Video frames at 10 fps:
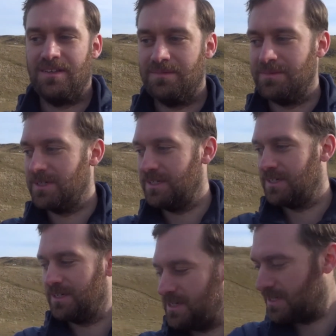I mean,
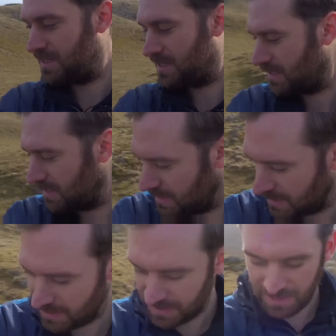
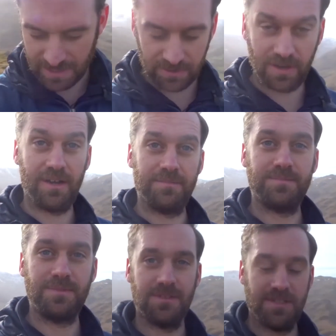I don't
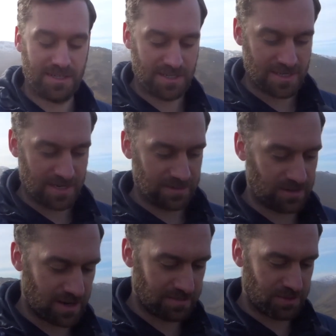
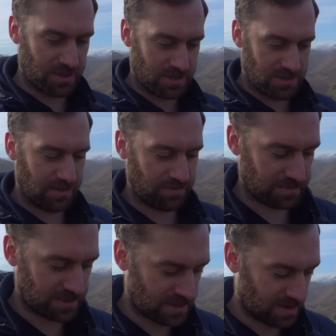know how much you can see from
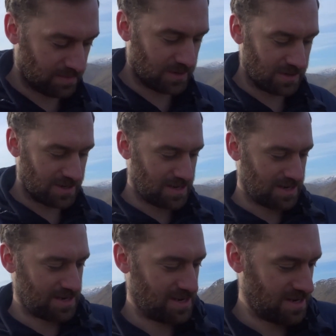this camera,
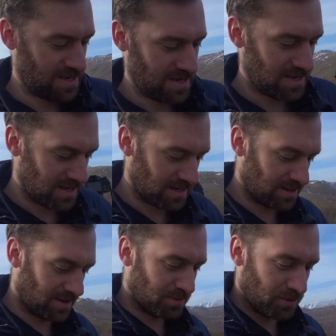and I
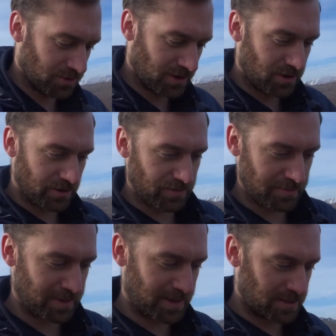think I'm holding it all over the
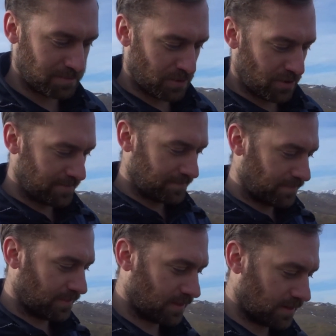place, but
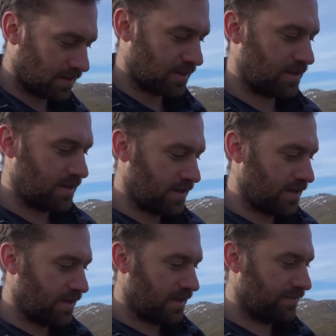
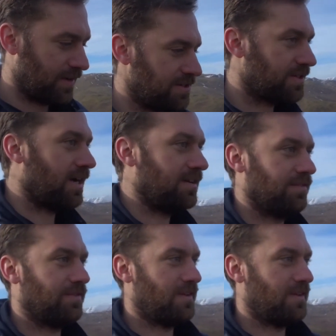if I just kind of